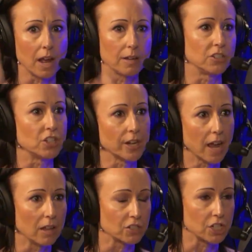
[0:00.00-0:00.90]

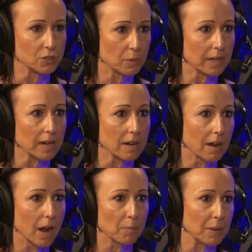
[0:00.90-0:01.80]
Janelle. She's
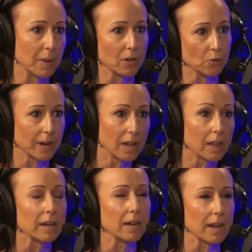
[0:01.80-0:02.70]
really up in my
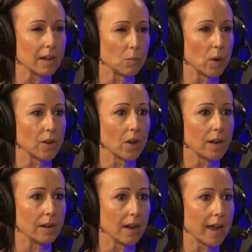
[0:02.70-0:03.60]
grill and
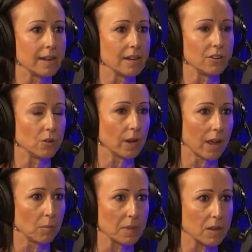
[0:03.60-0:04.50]
whatnot, and I need you to
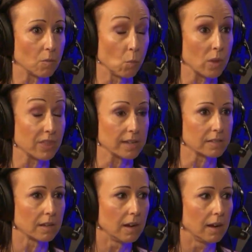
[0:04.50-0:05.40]
help me with this.